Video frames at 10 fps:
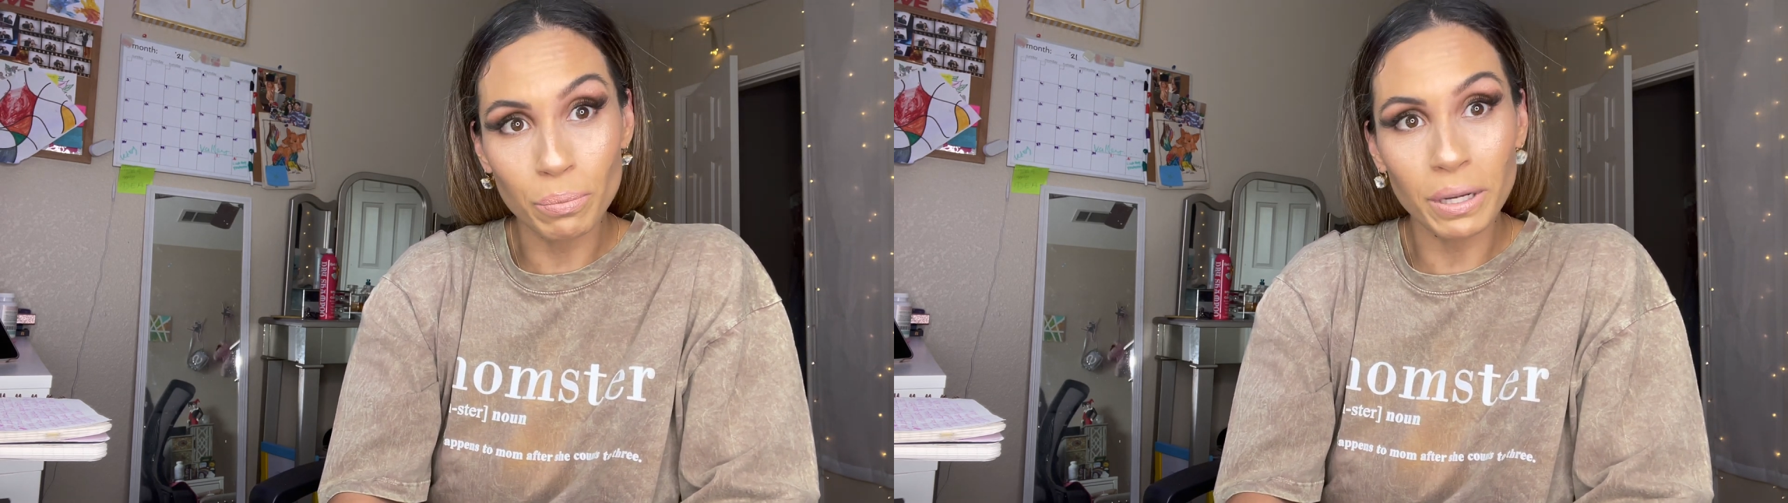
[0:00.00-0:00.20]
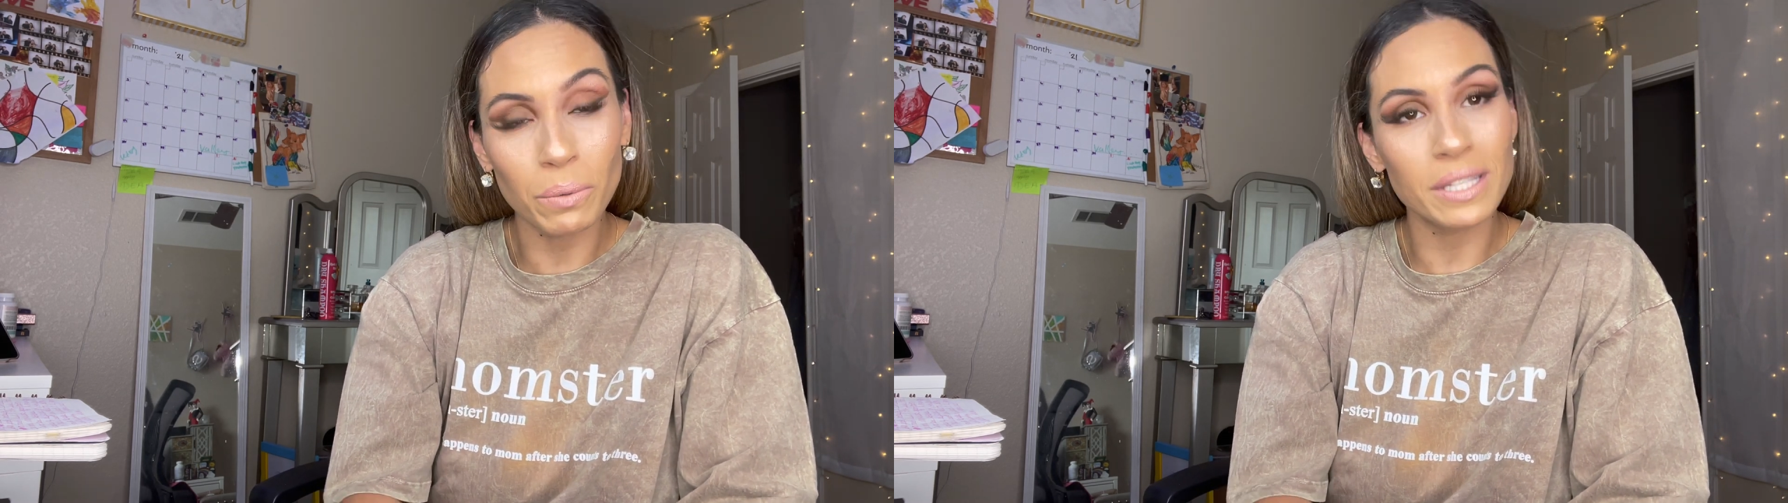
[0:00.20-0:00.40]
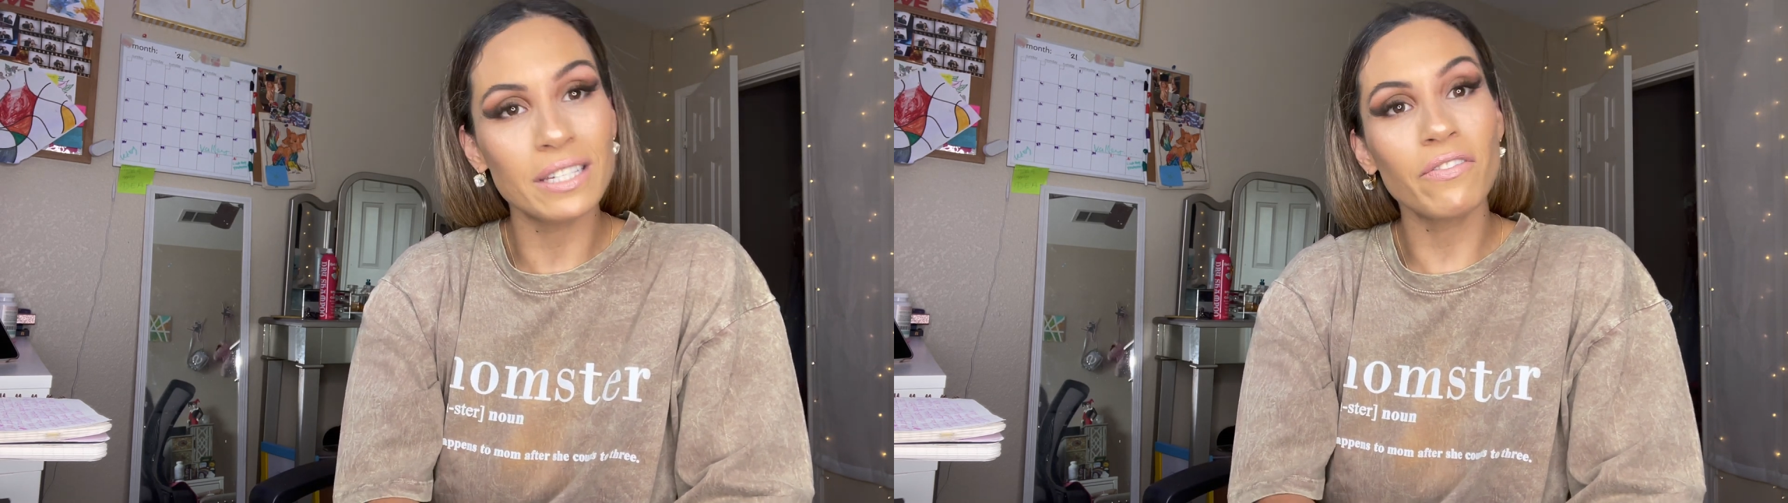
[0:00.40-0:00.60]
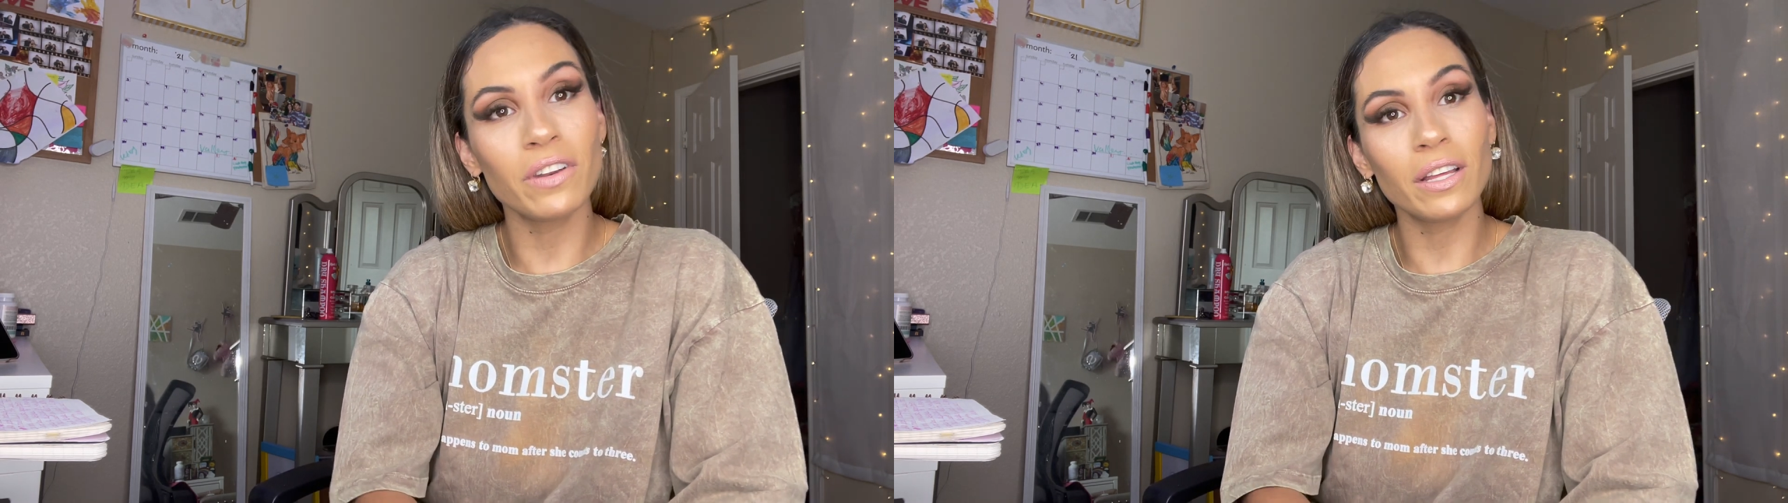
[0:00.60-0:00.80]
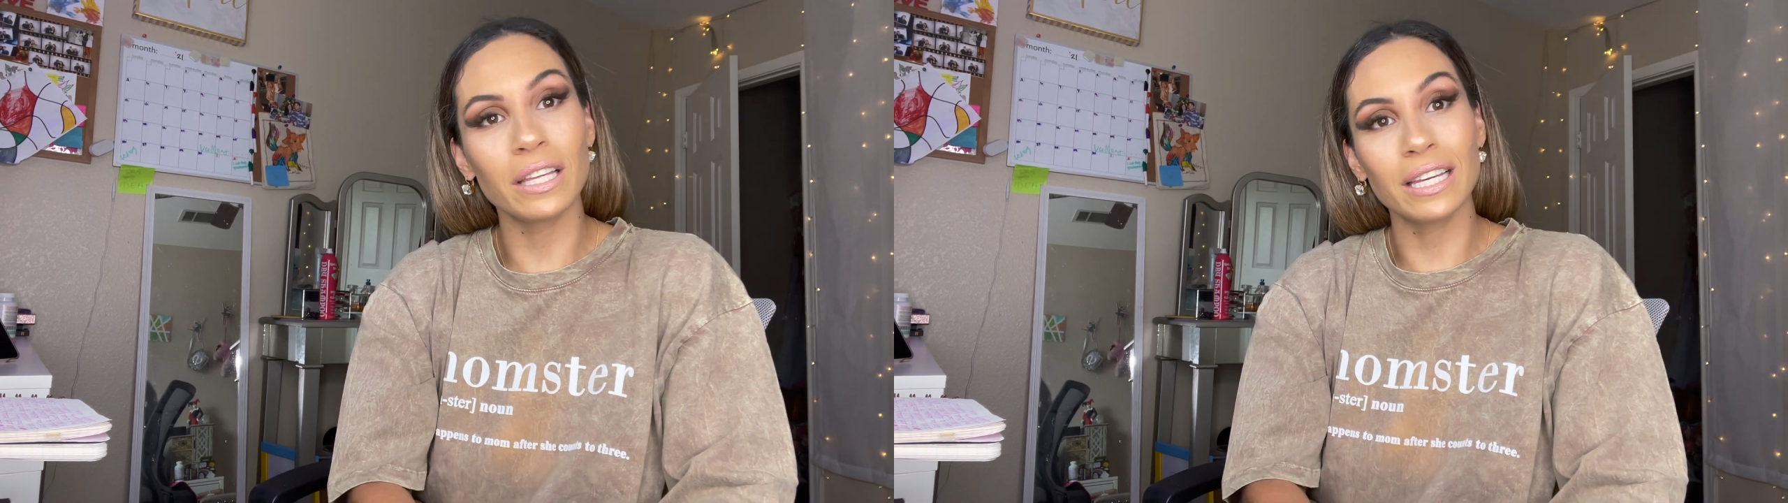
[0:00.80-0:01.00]
but it was
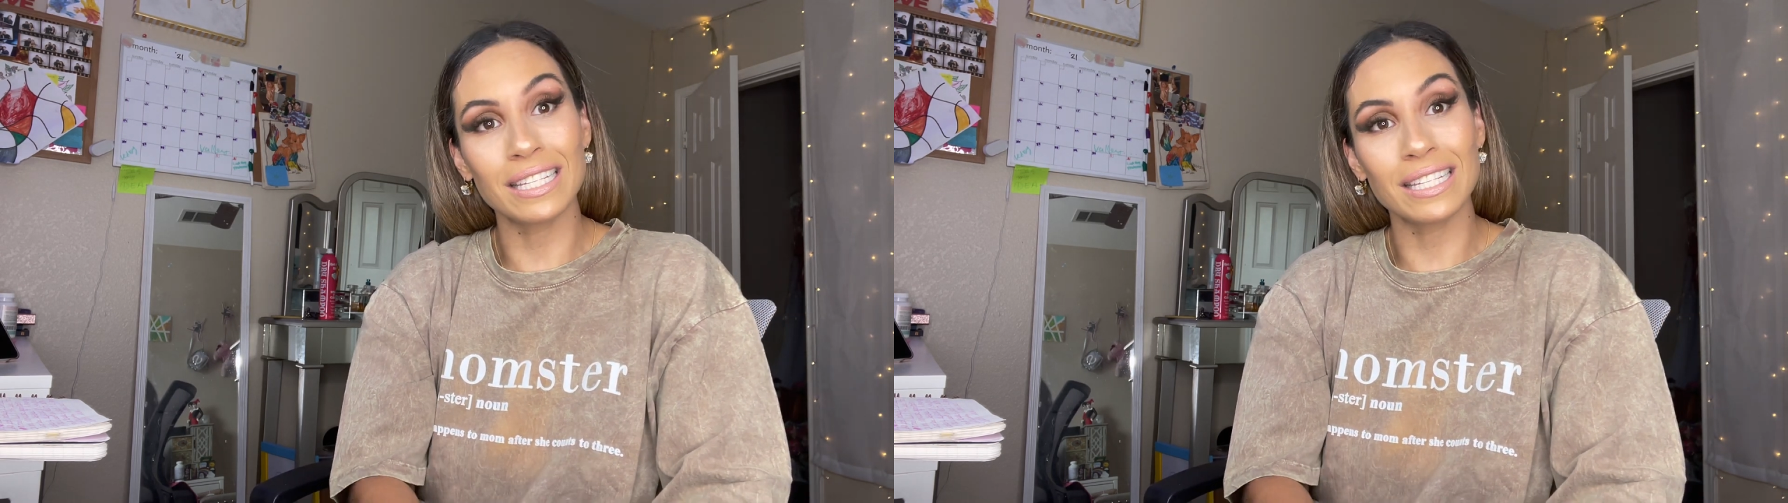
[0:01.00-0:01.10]
definitely an